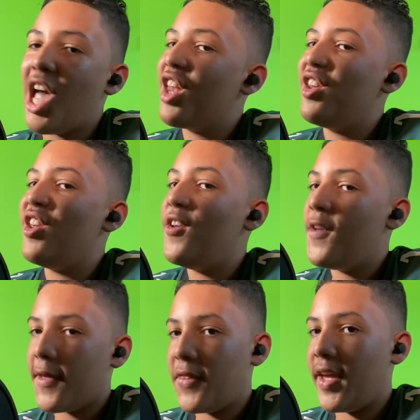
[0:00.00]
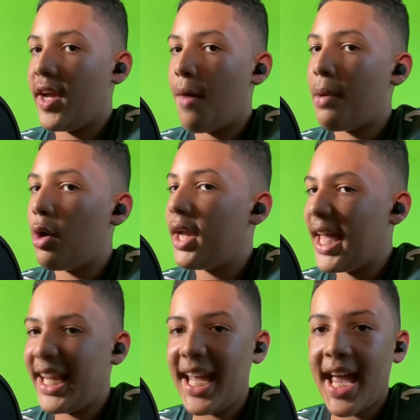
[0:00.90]
Nothing about
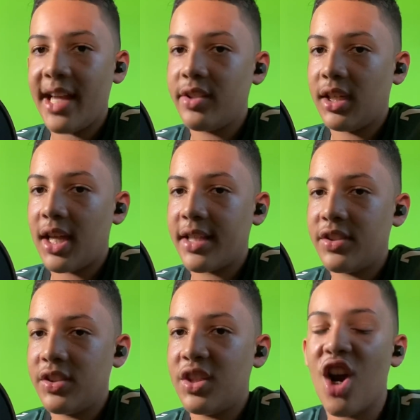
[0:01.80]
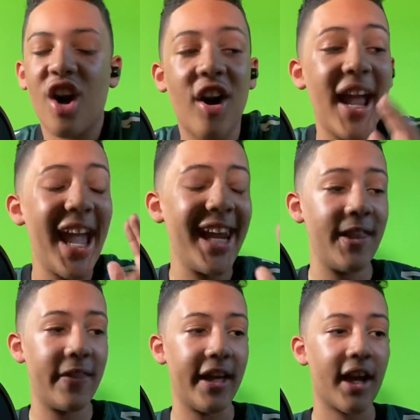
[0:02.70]
any acting classes or
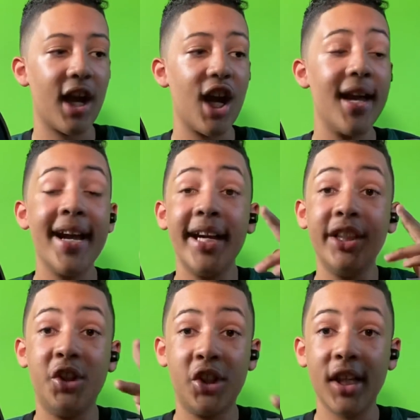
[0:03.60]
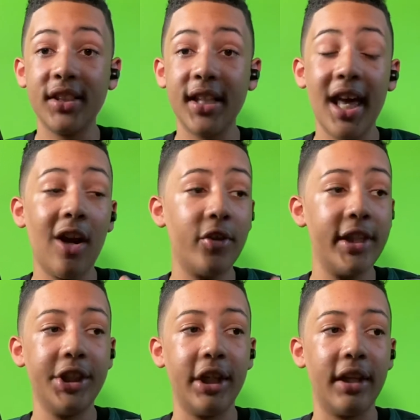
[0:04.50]
anything. Just an
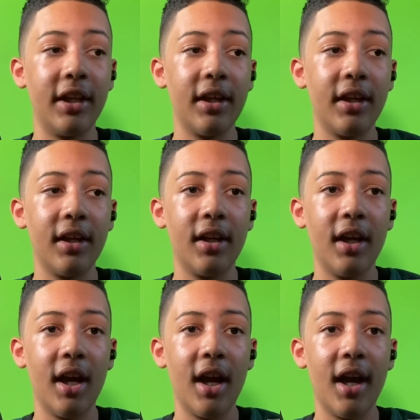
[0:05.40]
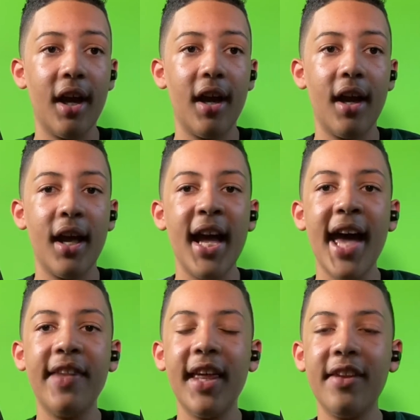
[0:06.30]
audition.
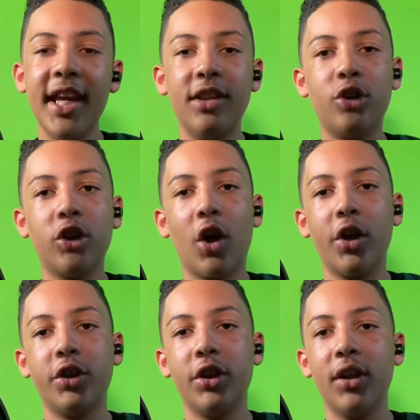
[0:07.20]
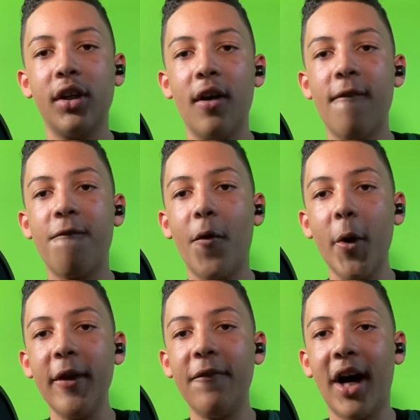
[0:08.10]
And then they charge
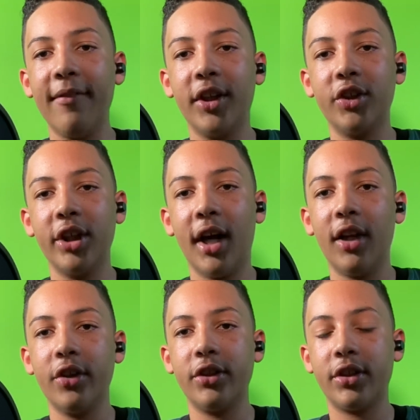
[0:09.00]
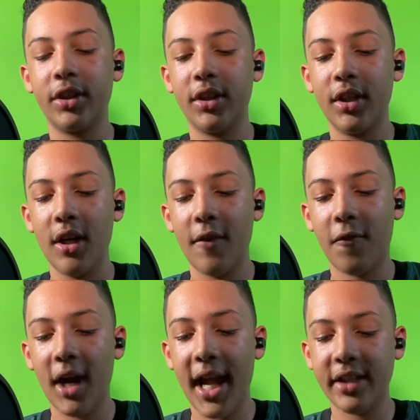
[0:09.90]
$4,500
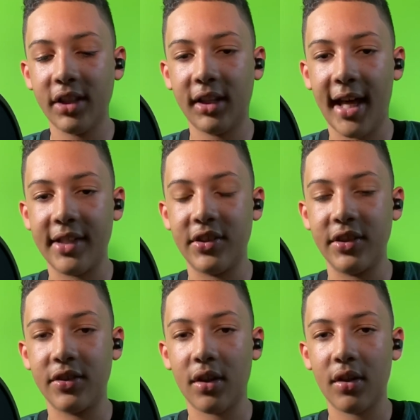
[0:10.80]
for acting classes.